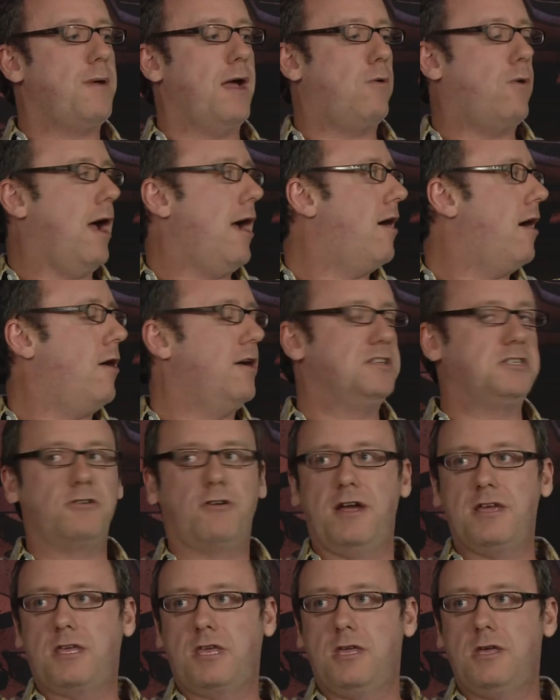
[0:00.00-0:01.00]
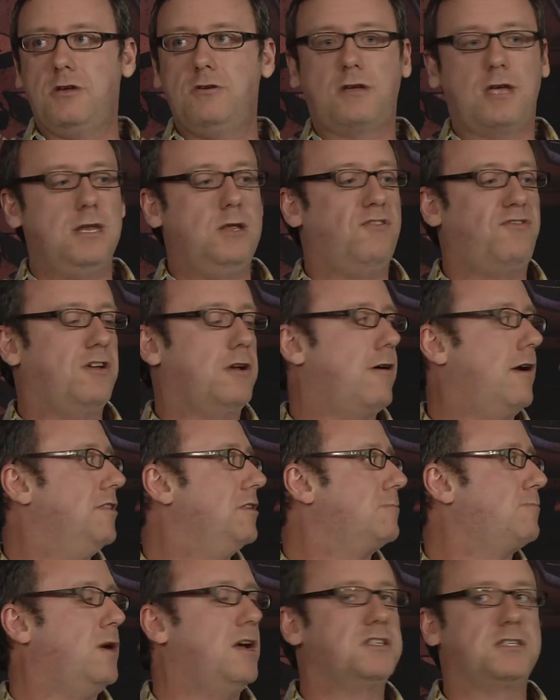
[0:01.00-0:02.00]
about, well, how high is your IQ, can you figure out
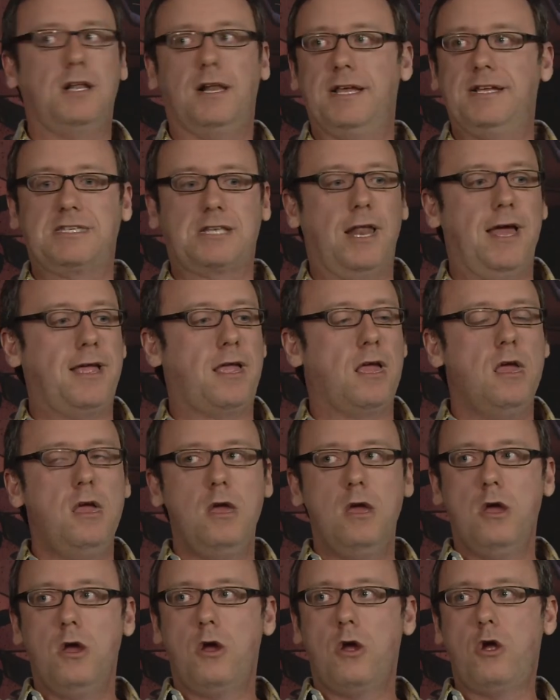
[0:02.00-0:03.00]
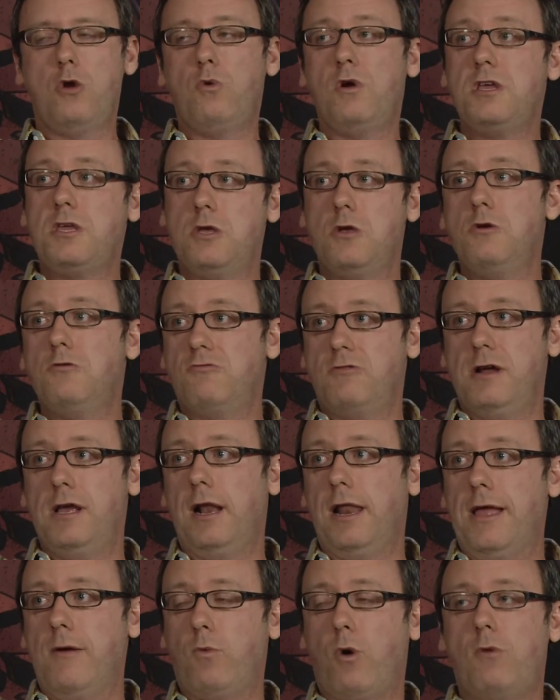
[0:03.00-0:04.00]
this puzzle? It's like, who are you
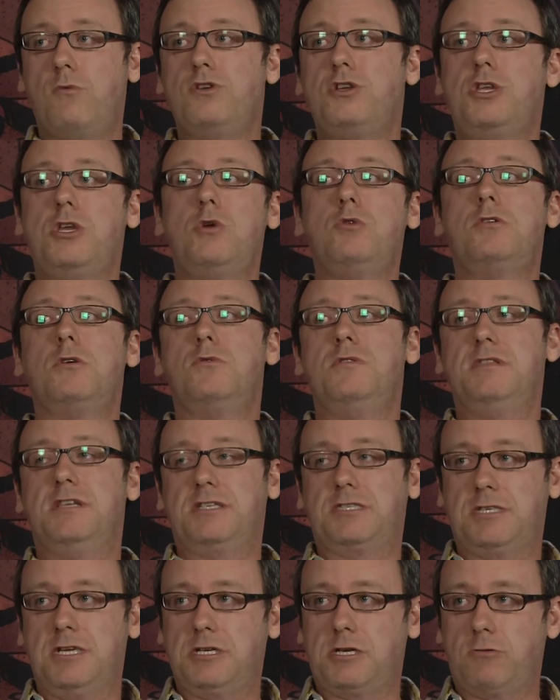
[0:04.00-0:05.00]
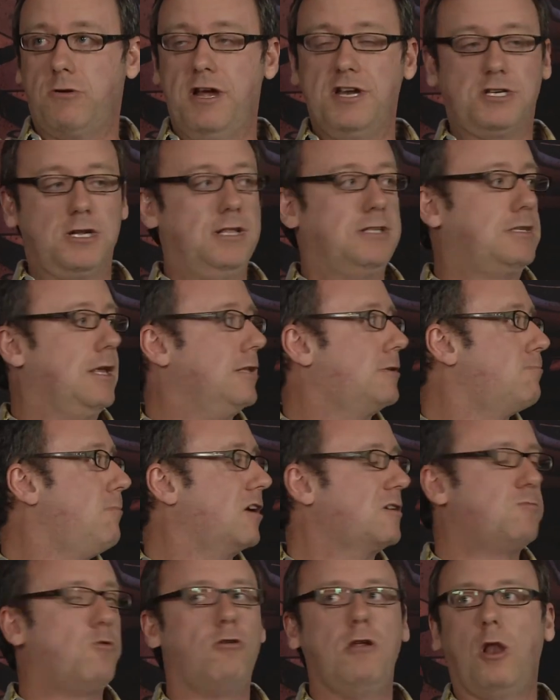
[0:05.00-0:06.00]
really? What would you do in this situation? It's
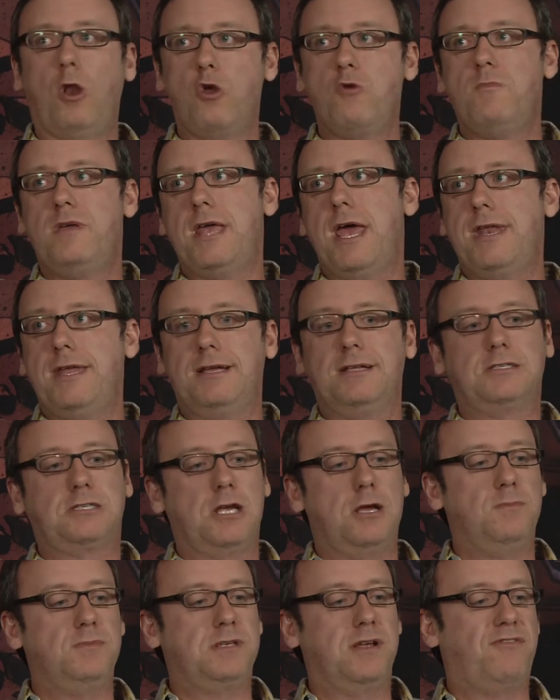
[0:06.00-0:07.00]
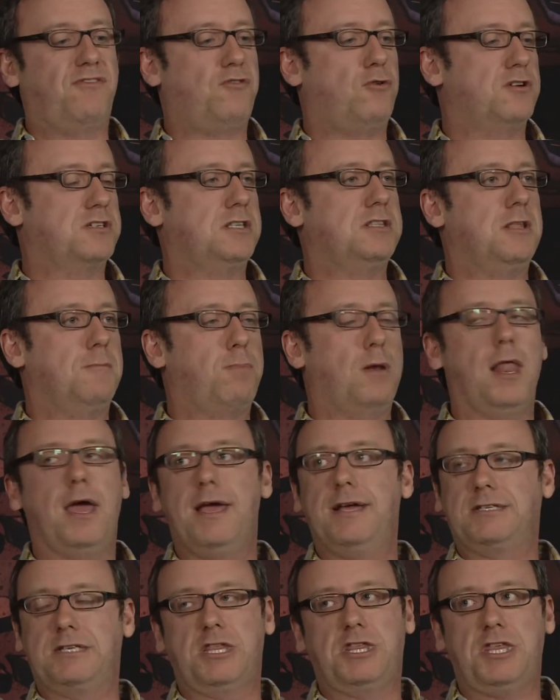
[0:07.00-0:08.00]
much more illuminating in terms of forcing the
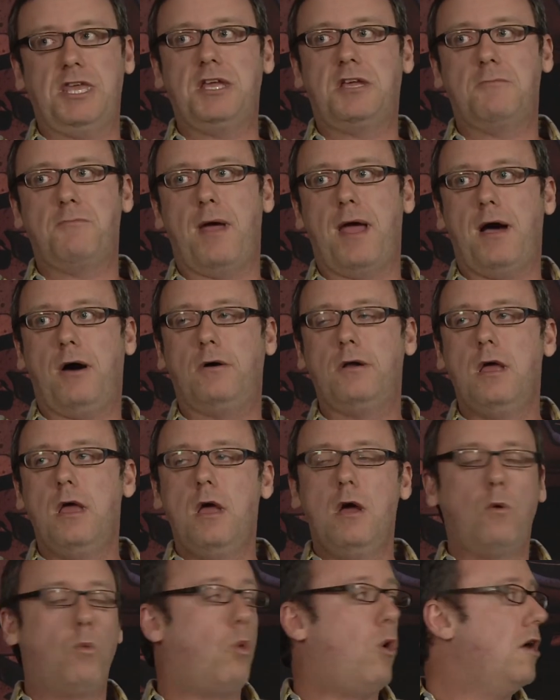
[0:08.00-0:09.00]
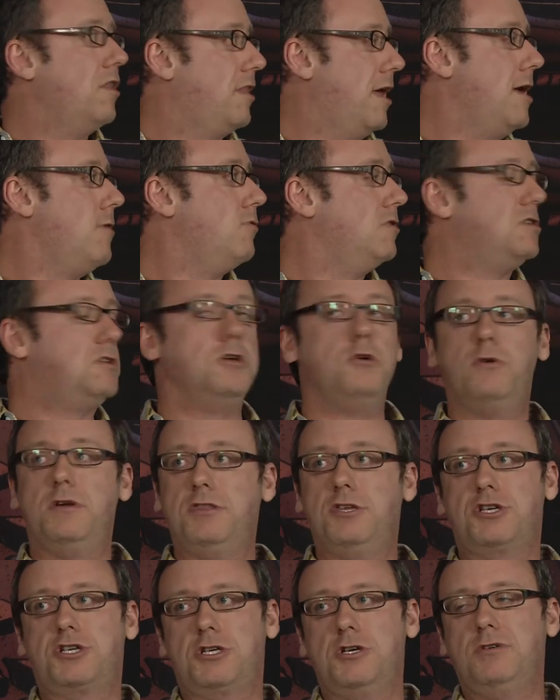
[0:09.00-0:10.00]
player to think about what they would do
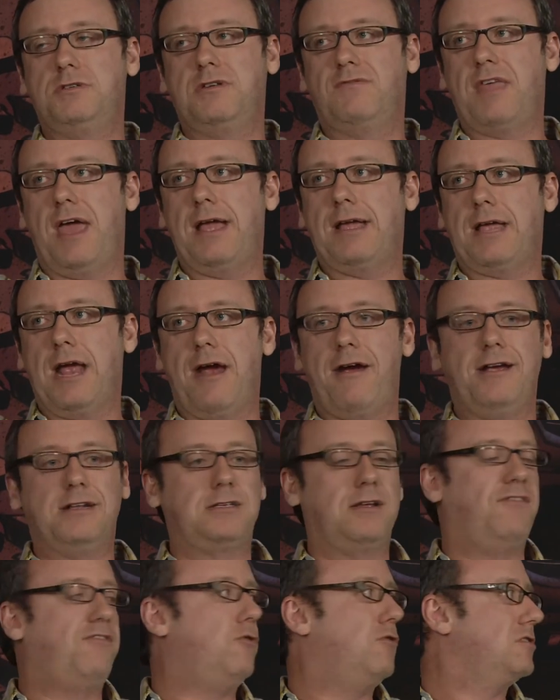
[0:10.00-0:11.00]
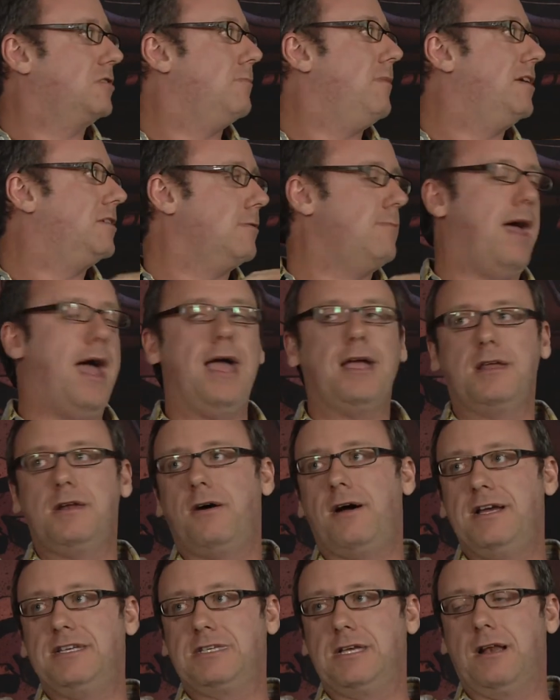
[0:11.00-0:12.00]
in the shoes of that character, forced to make some
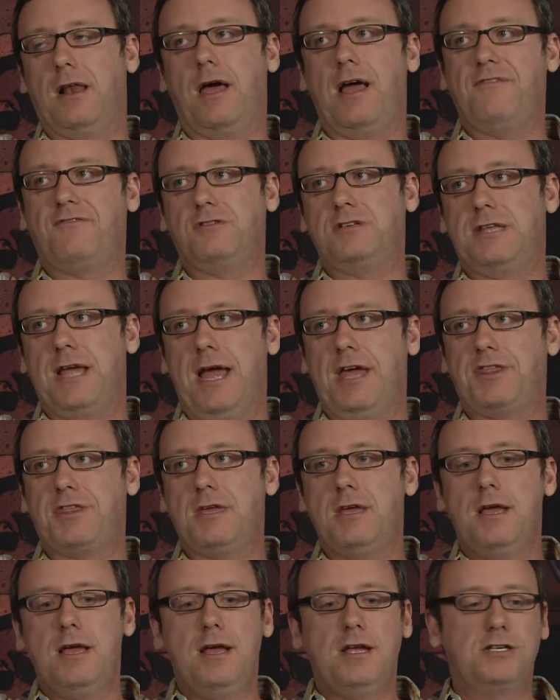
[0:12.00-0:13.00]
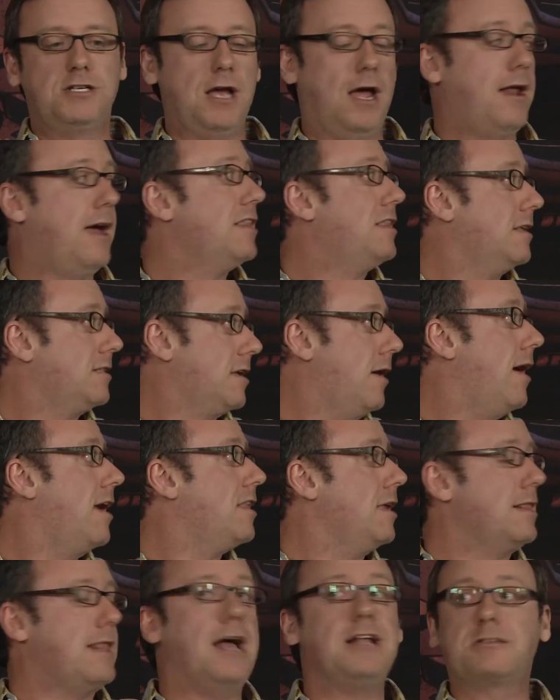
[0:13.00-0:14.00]
agonizing life or death. And I think
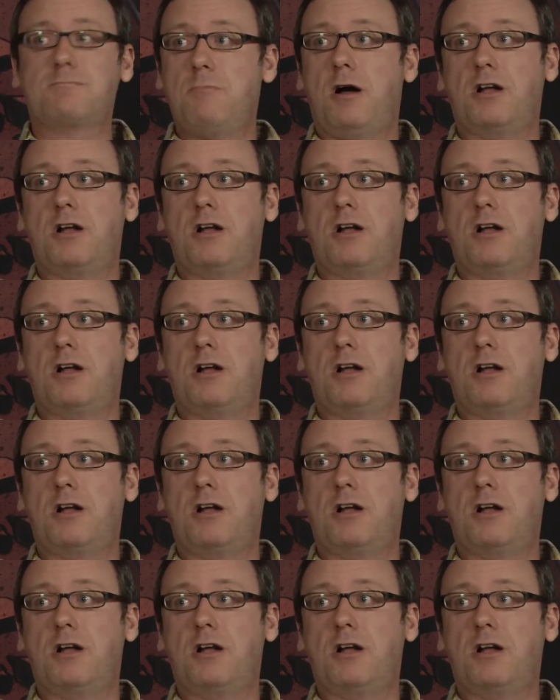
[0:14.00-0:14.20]
that's